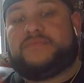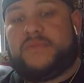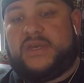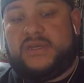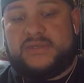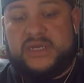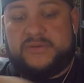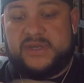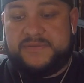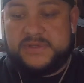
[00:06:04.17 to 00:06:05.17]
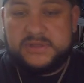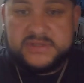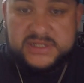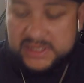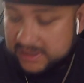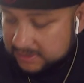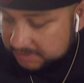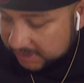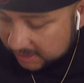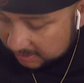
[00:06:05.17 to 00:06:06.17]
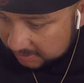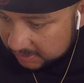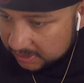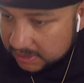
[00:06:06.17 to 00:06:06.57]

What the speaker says: Okay, so that way if you do snag on the bottom,